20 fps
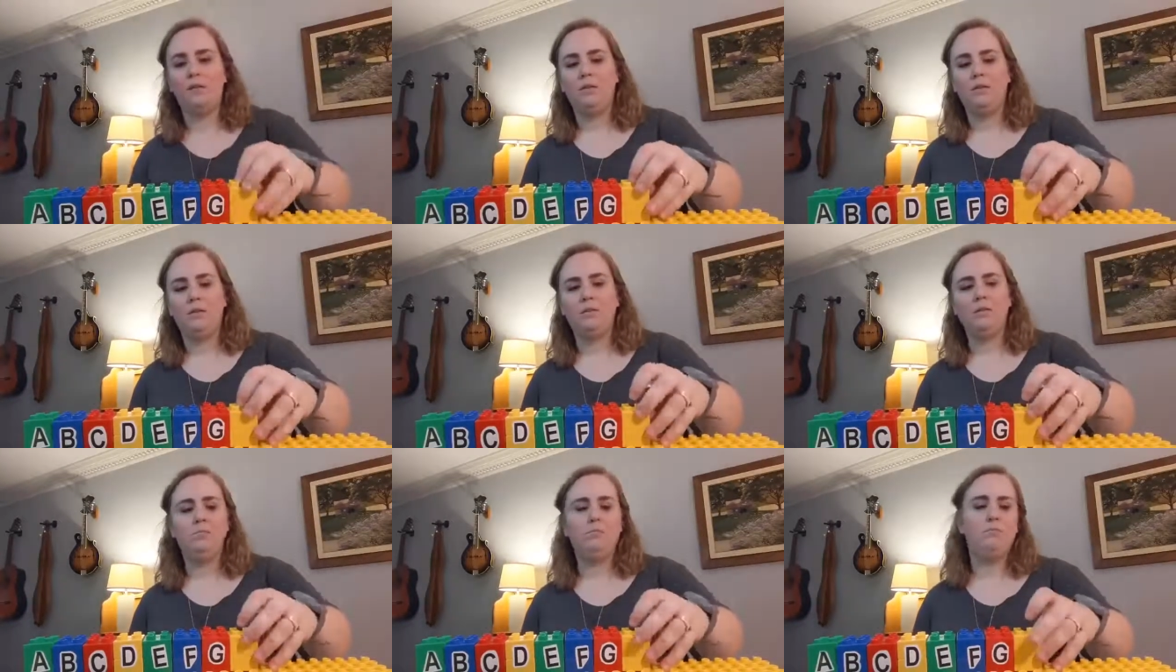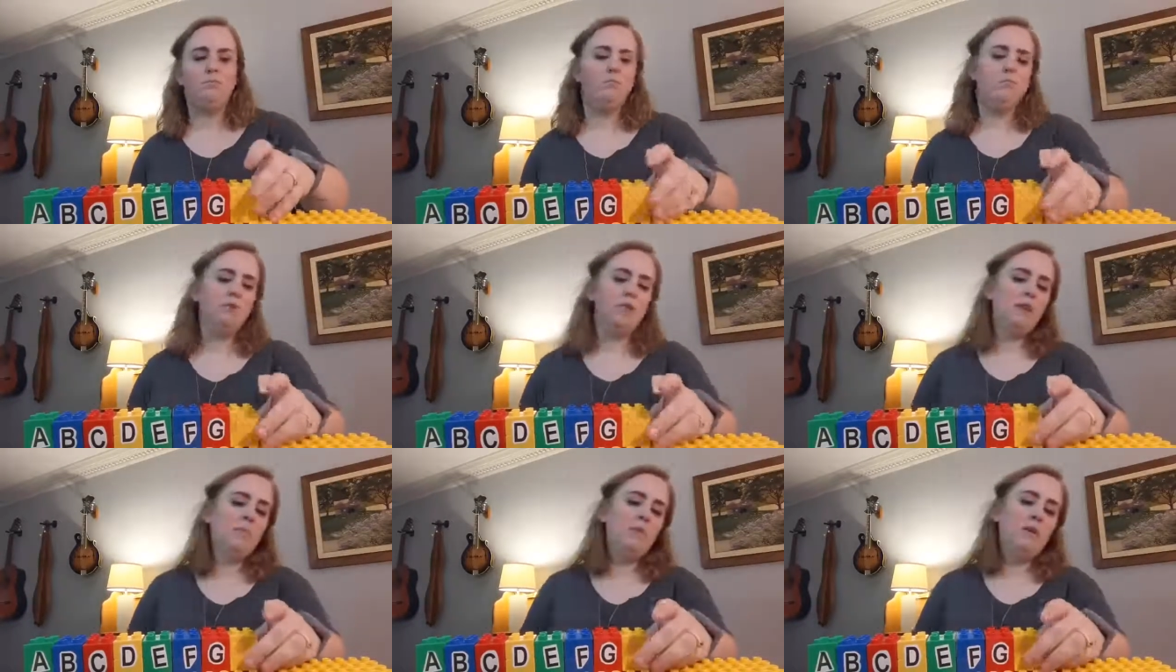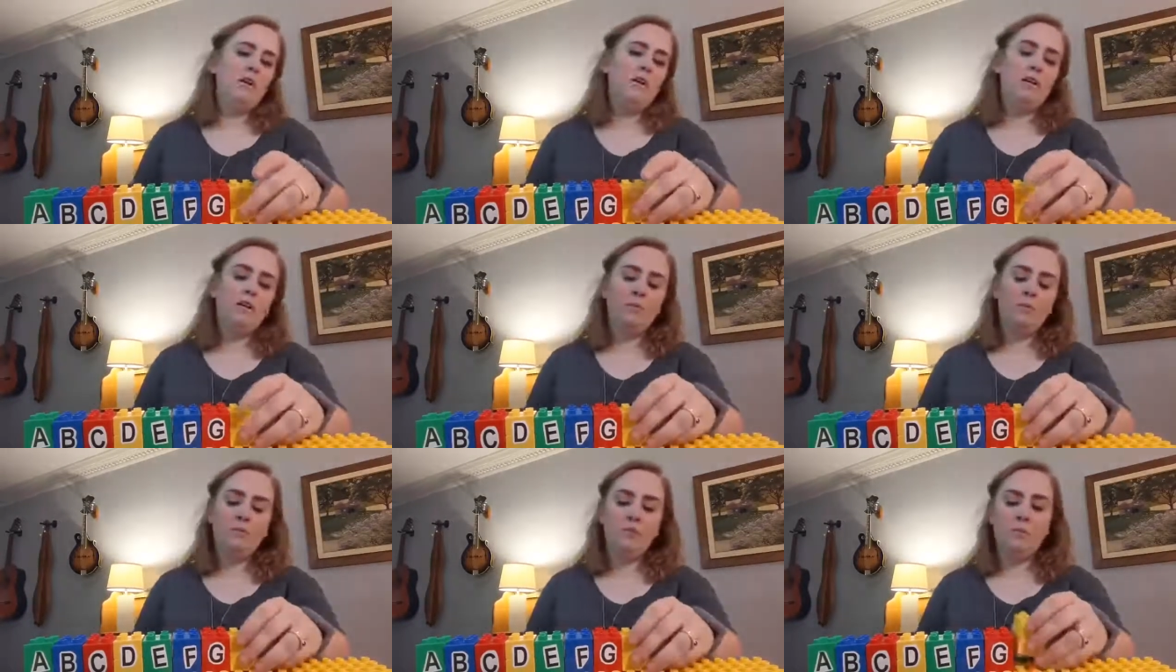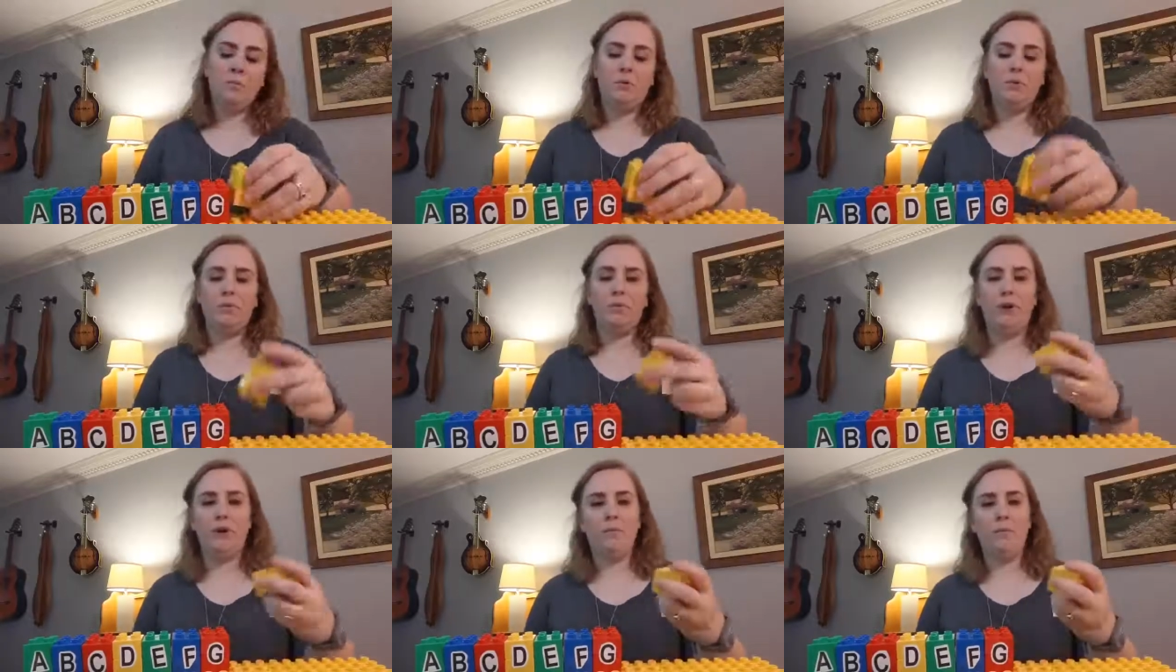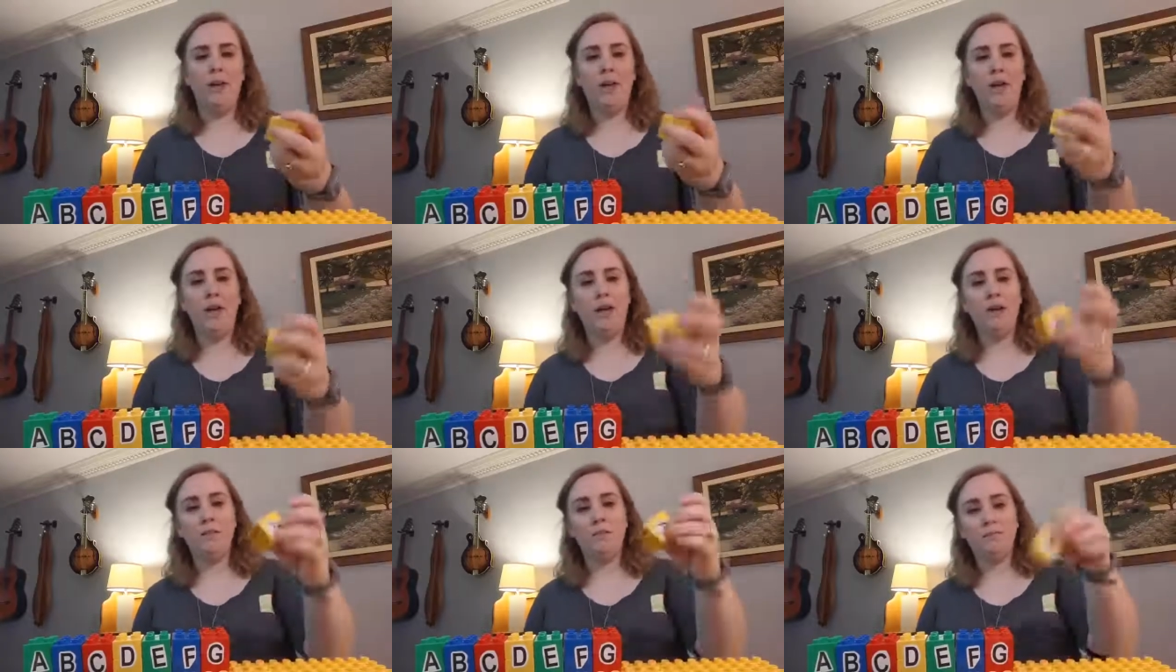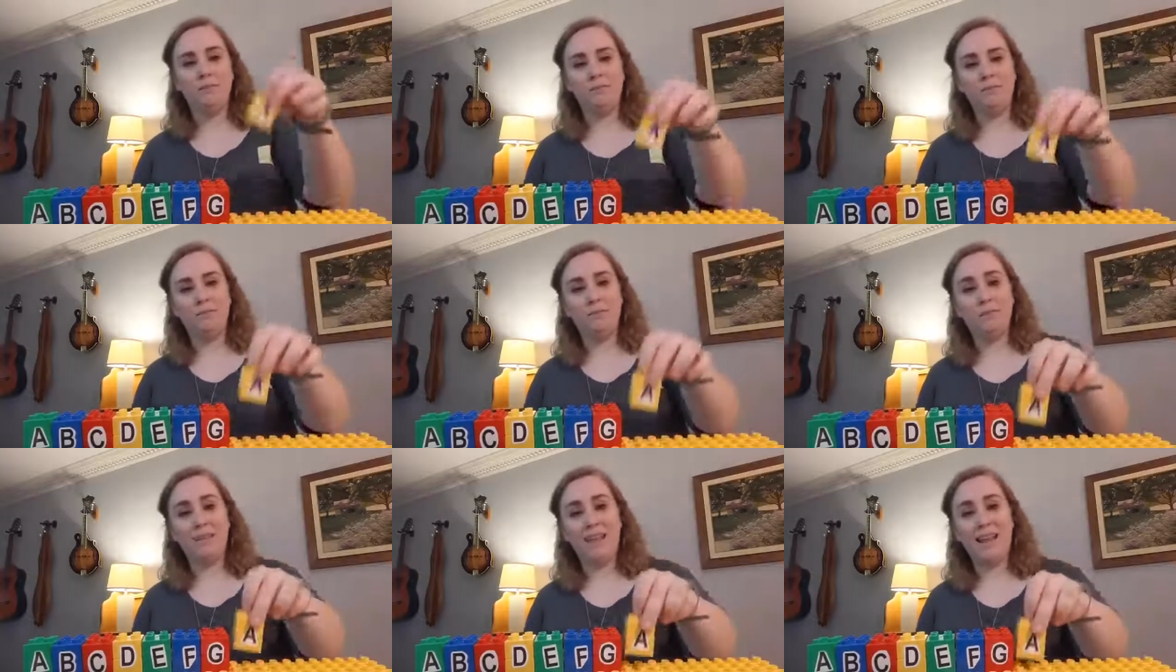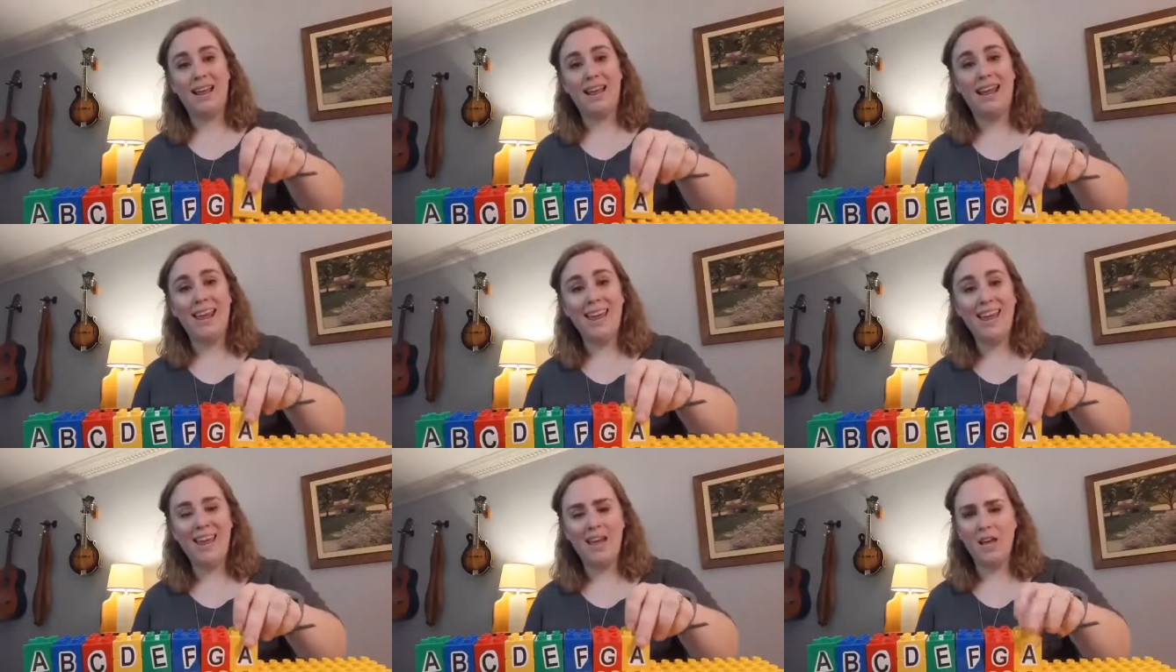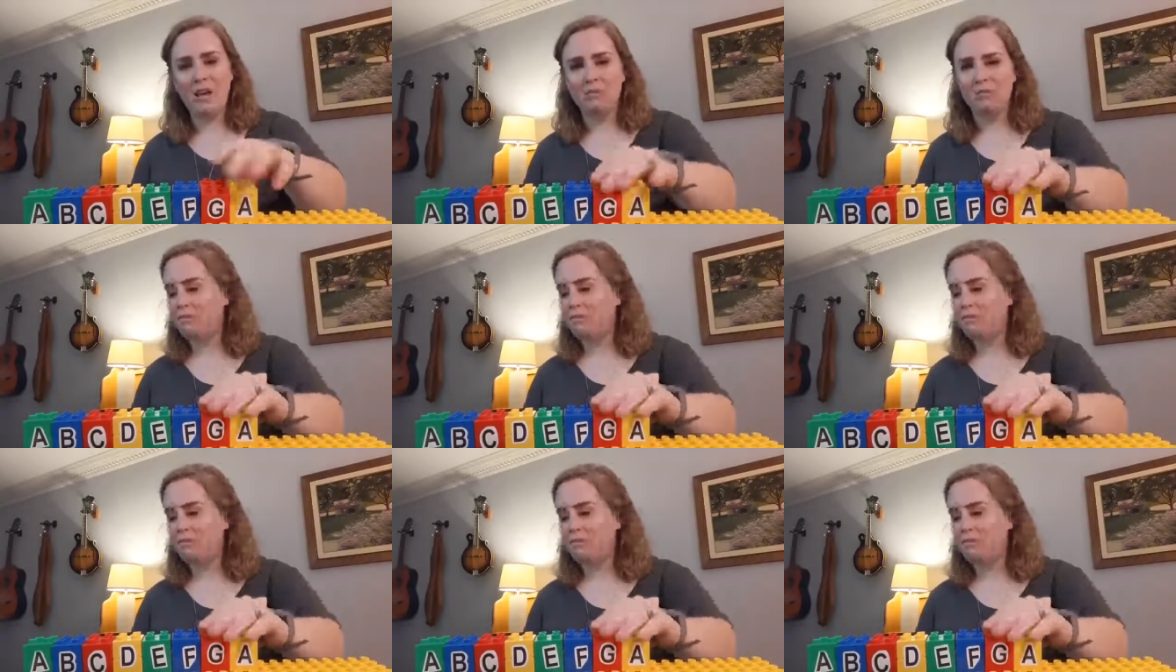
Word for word: Oh, come on, get with the program. A, E, A,